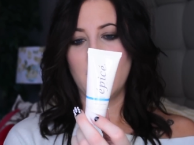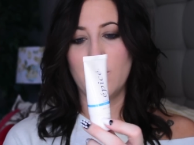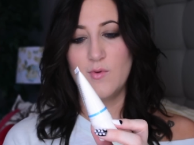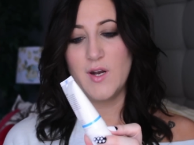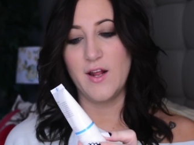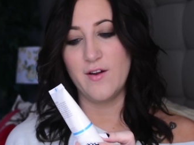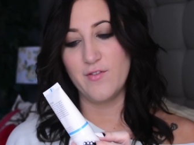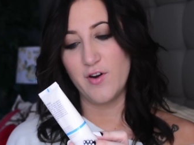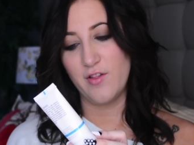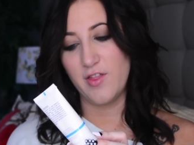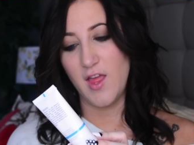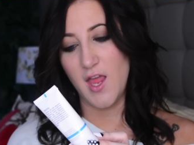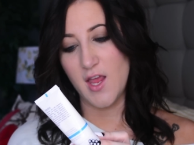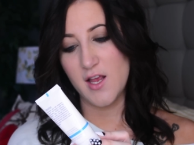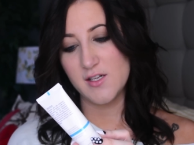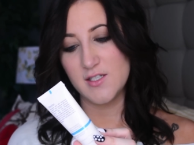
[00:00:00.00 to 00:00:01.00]
whatever
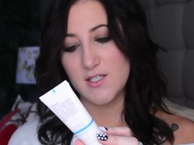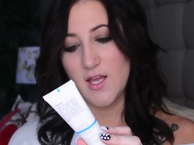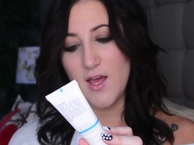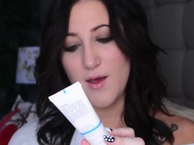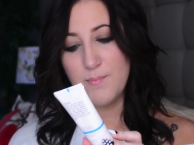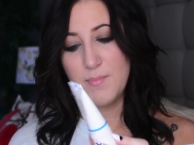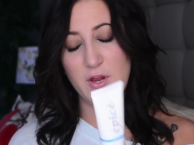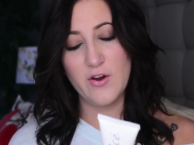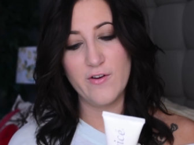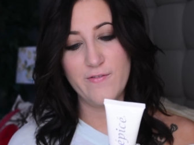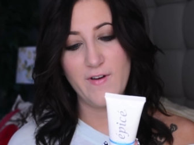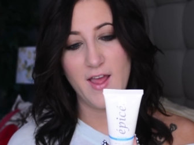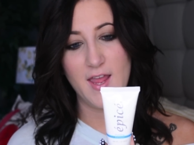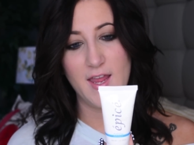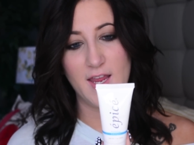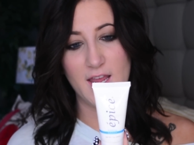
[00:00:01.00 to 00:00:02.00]
things. Uh,
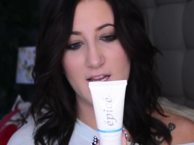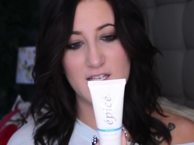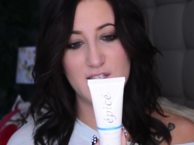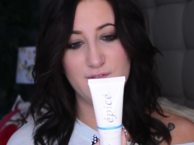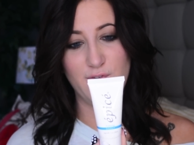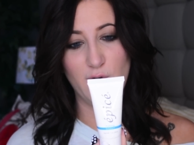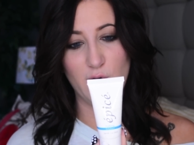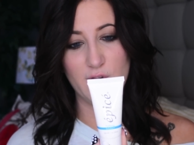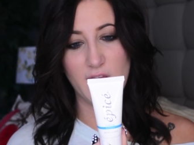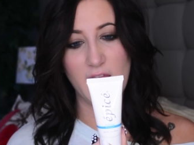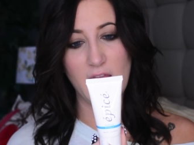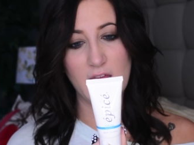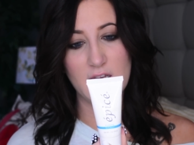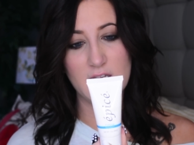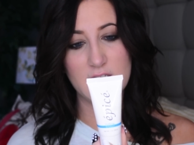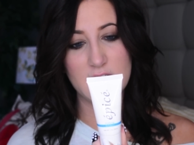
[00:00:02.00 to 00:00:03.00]
purifying
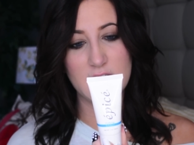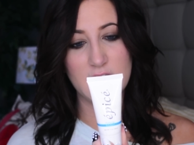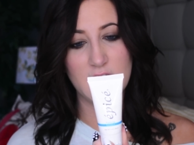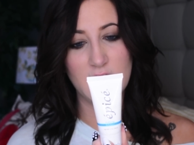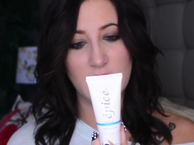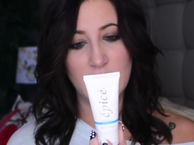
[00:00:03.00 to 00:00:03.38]
exfoliant.